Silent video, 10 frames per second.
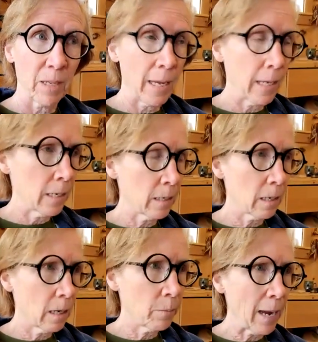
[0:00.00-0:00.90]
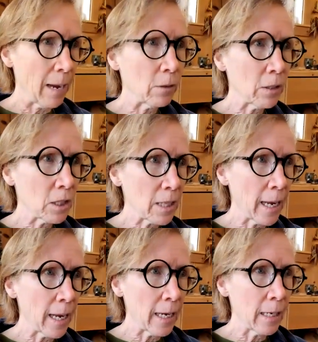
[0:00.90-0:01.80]
And I would
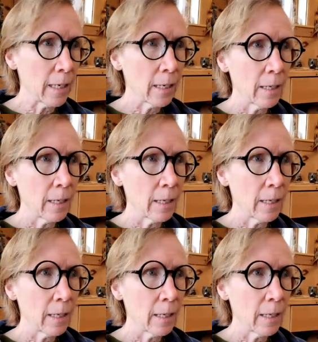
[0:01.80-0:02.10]
say